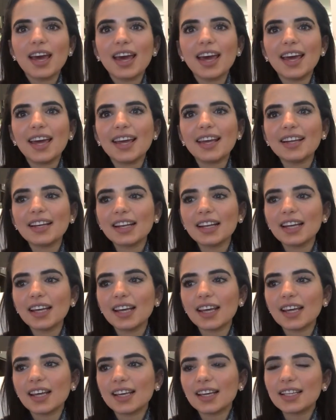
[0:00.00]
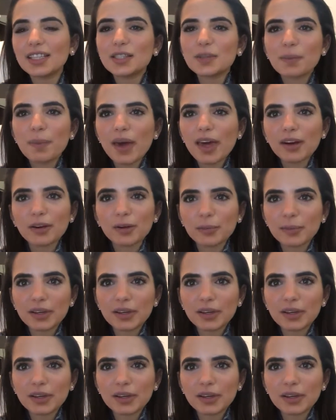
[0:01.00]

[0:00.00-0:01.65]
And it's better